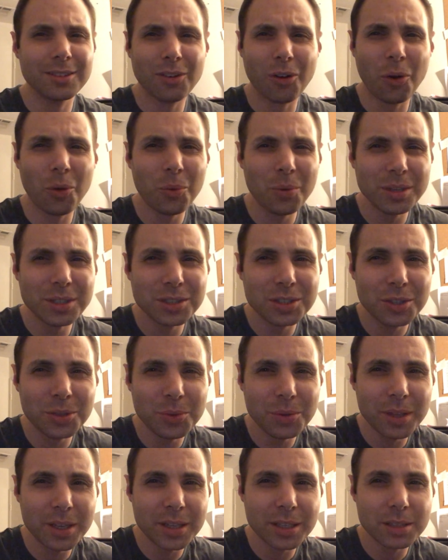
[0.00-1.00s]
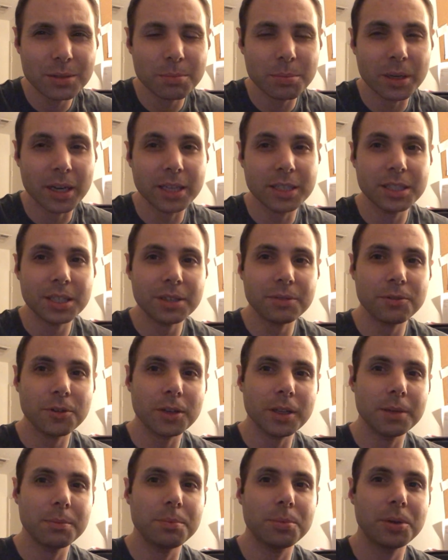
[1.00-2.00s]
always knew this, but I didn't
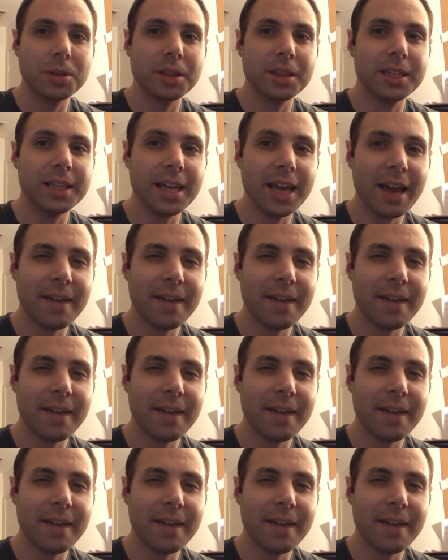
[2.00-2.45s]
really put the